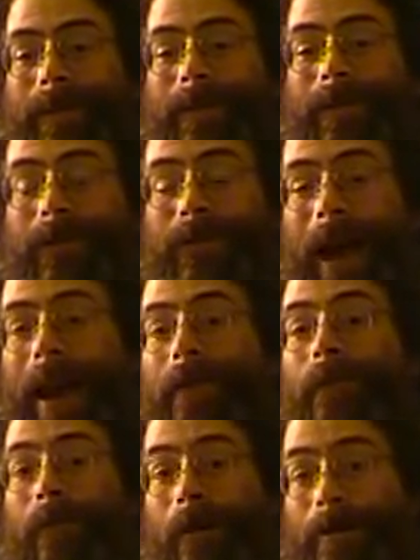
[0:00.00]
you've
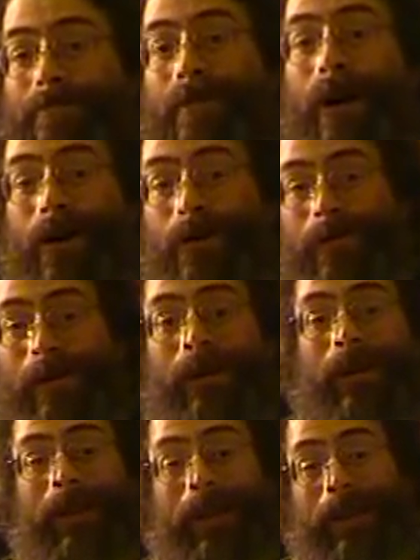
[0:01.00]
got one
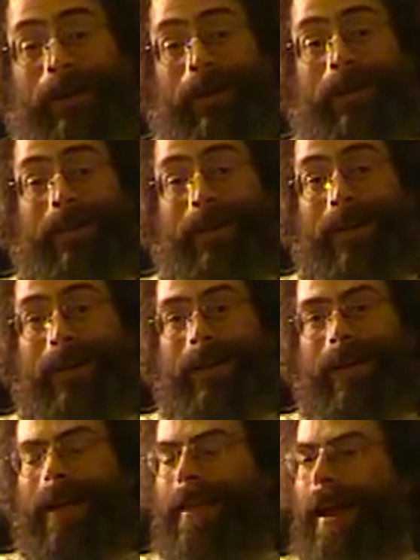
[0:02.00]
potent leader,
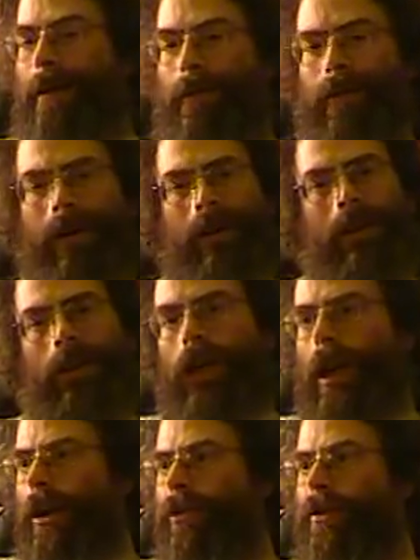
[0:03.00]
and that really
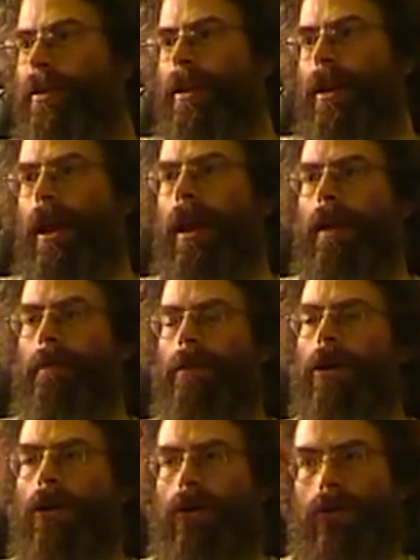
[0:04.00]
changes the game,
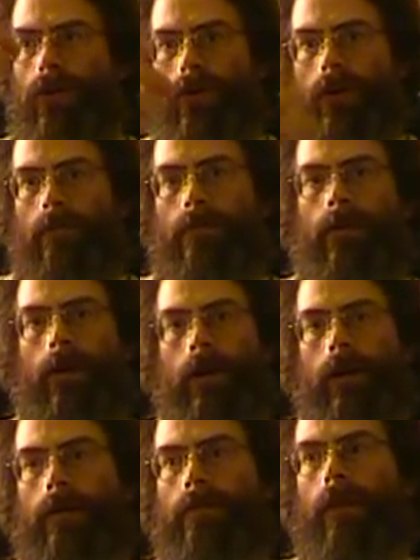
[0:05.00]
who you can put
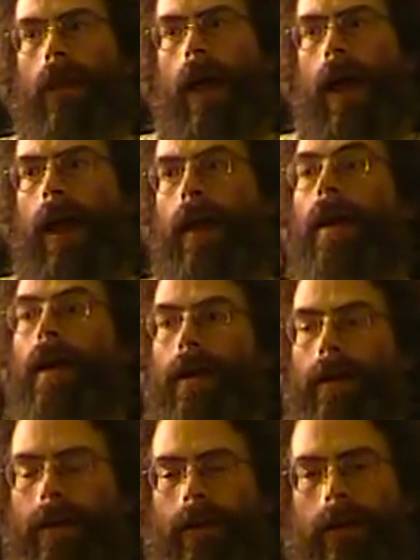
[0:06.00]
into play,
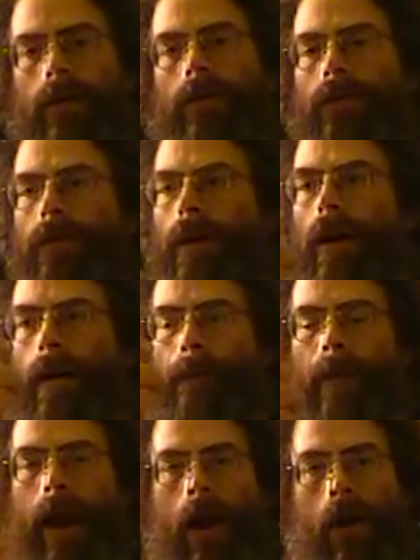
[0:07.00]
get you a
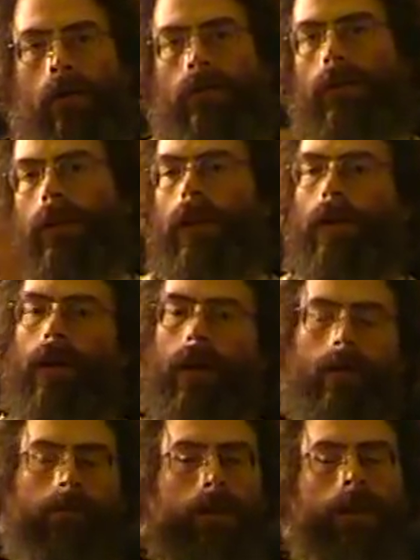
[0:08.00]
powerful leader
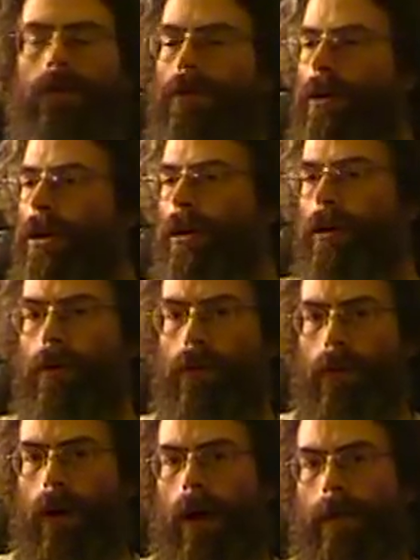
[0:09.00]
immune
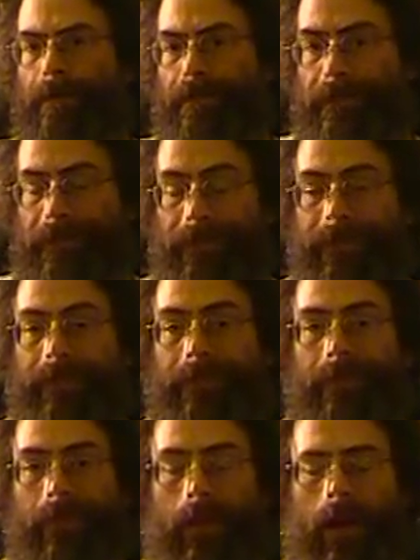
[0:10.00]
to uh,
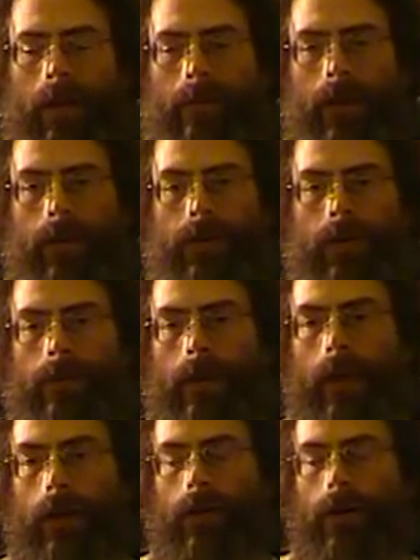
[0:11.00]
immune to
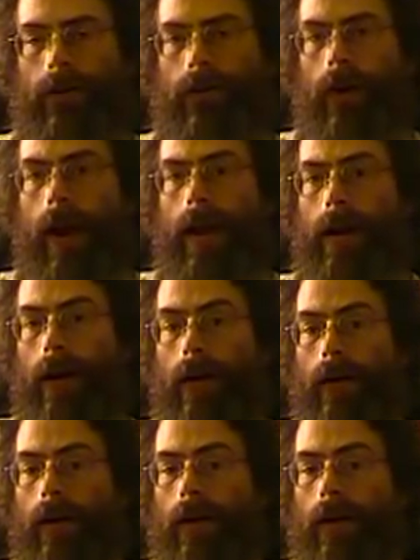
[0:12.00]
being turned traitor,